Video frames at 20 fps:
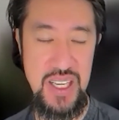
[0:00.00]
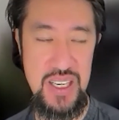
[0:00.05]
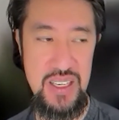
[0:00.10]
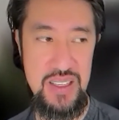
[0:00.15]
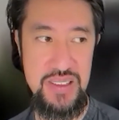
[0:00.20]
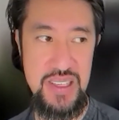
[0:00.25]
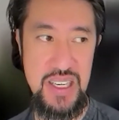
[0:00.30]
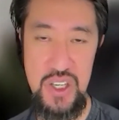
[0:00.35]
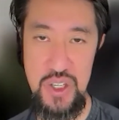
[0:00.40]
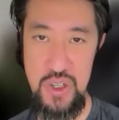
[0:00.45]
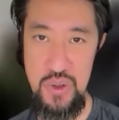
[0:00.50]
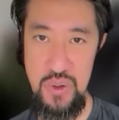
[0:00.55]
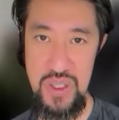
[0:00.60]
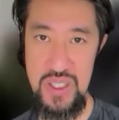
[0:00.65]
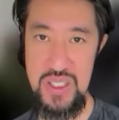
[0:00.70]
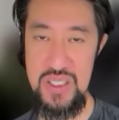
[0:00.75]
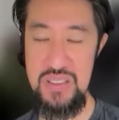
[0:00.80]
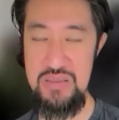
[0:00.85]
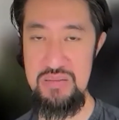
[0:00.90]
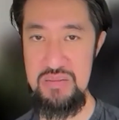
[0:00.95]
and not
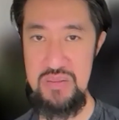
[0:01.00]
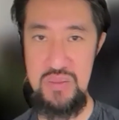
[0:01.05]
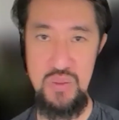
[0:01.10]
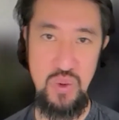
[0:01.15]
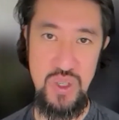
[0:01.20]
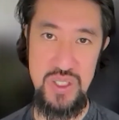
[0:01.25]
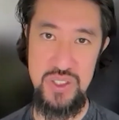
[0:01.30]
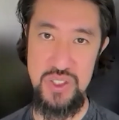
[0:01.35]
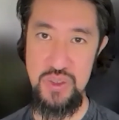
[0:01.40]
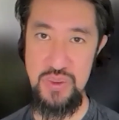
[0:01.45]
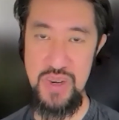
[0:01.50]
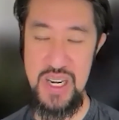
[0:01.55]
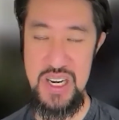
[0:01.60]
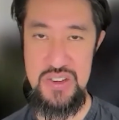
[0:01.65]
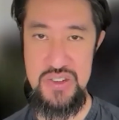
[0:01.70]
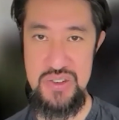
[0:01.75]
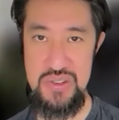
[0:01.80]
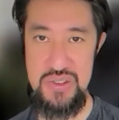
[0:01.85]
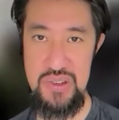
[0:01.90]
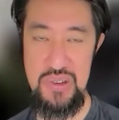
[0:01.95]
going one
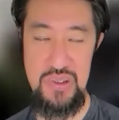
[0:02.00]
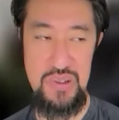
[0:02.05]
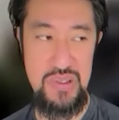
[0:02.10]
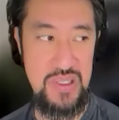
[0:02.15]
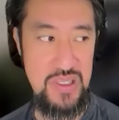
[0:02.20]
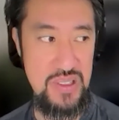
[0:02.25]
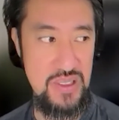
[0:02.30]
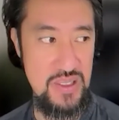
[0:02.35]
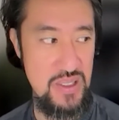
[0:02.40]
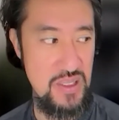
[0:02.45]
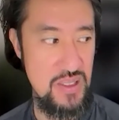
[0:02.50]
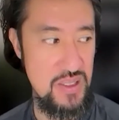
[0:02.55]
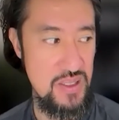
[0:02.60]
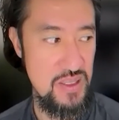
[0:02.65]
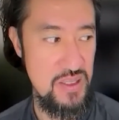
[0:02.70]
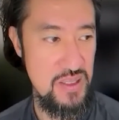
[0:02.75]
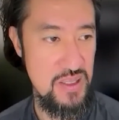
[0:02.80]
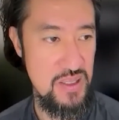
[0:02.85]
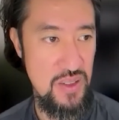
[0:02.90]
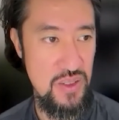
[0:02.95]
direction or going
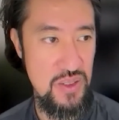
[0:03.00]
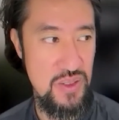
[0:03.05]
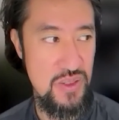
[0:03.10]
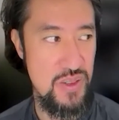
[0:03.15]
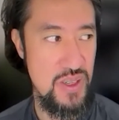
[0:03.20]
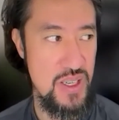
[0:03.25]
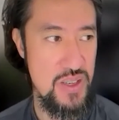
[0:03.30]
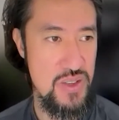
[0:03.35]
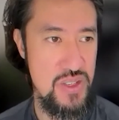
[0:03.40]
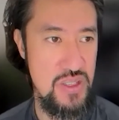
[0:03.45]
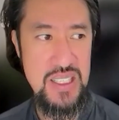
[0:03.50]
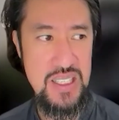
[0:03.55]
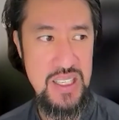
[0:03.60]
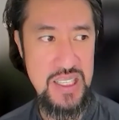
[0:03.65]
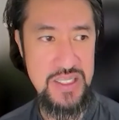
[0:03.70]
another direction.